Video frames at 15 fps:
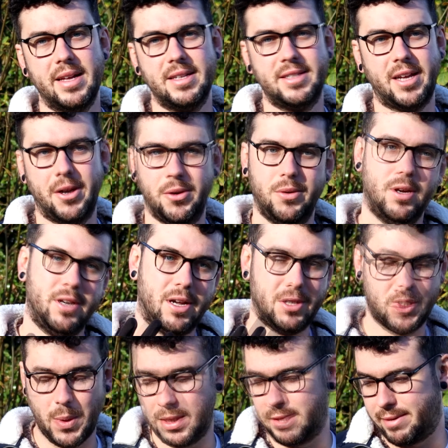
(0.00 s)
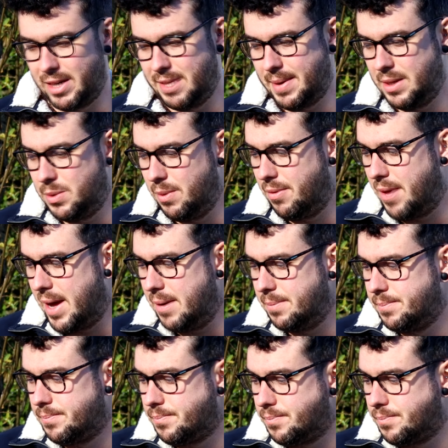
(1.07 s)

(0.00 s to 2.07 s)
So, you know, swings and roundabouts with that.